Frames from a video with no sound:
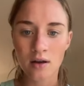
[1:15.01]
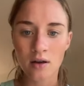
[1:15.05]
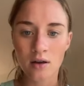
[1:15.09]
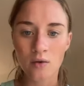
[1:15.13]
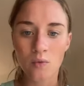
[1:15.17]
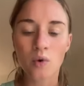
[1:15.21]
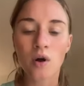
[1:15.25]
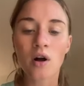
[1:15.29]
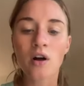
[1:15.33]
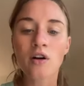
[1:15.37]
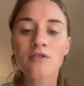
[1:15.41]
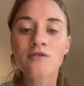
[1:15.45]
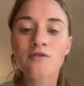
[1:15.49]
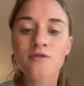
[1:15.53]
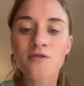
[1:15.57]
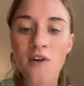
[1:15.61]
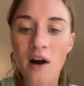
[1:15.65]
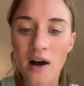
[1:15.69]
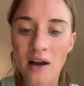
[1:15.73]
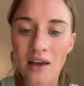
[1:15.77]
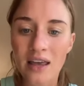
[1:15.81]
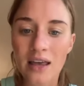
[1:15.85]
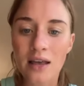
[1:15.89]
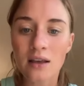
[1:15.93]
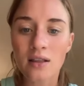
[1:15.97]
We're all
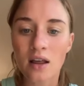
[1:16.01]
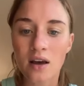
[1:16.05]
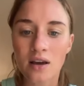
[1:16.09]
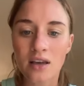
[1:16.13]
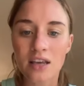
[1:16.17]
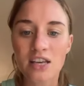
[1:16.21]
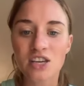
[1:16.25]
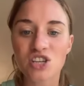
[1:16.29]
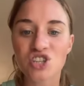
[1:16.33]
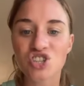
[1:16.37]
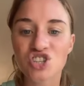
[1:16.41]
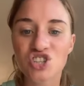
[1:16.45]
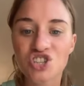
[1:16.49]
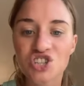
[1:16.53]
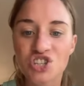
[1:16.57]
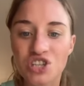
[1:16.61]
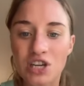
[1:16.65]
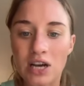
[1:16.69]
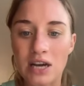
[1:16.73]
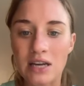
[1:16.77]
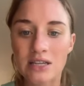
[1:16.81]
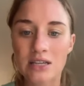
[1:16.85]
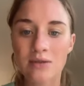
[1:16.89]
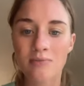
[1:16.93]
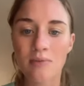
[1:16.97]
f***ing lucky as shit
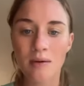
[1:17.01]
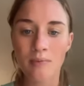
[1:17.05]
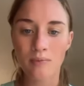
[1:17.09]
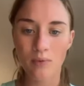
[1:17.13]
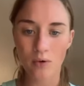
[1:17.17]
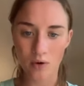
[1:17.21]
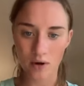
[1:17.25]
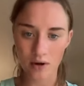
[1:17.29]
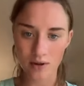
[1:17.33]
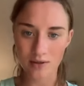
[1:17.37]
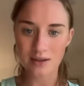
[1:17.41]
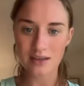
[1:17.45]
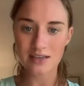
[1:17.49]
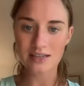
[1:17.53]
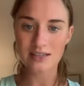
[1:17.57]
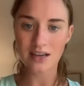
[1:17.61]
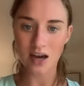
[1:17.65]
to be born in this